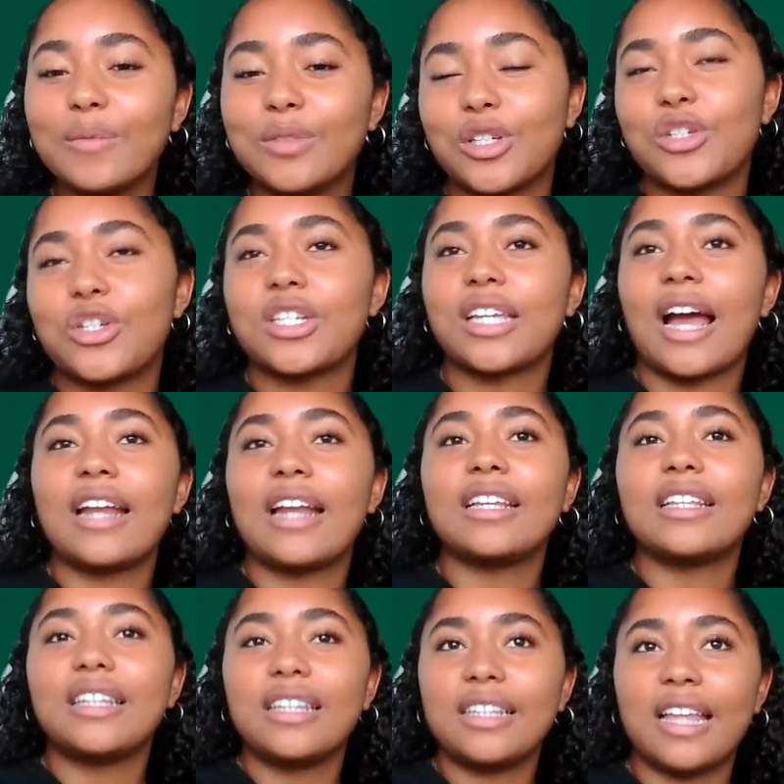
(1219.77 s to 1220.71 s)
So just kind
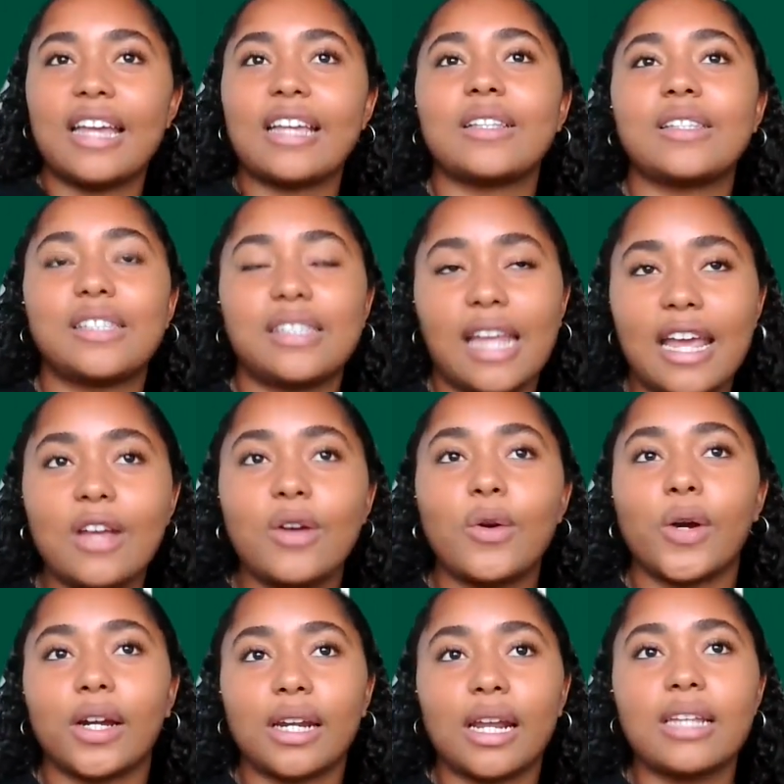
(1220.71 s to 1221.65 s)
of like staying
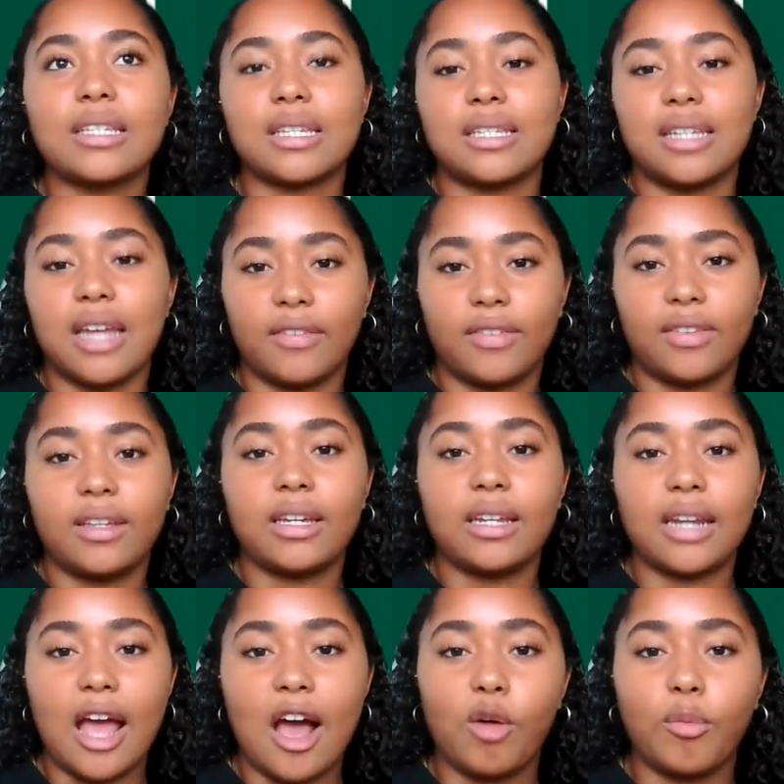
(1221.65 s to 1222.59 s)
organized is definitely
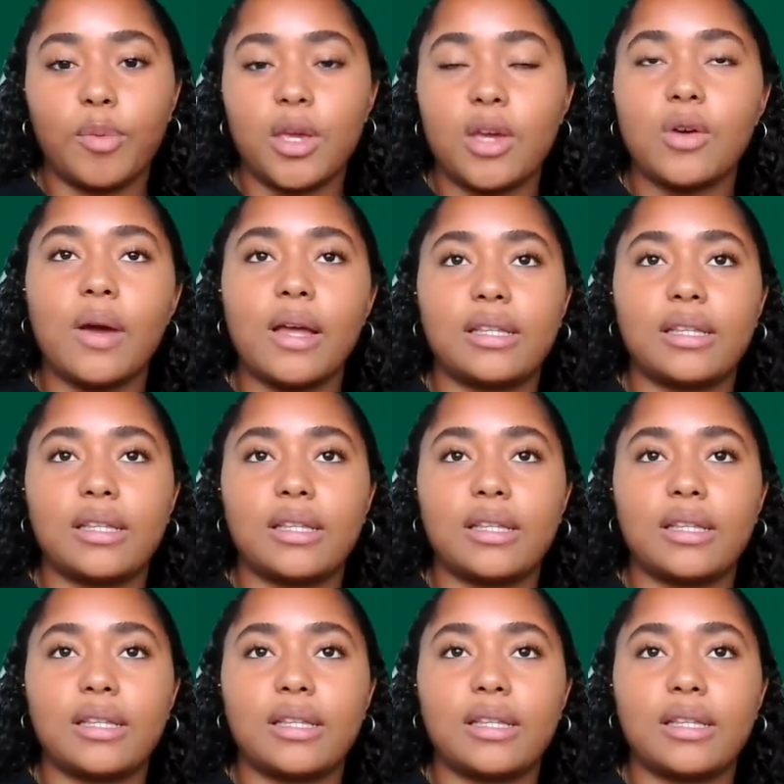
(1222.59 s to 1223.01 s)
going to help you.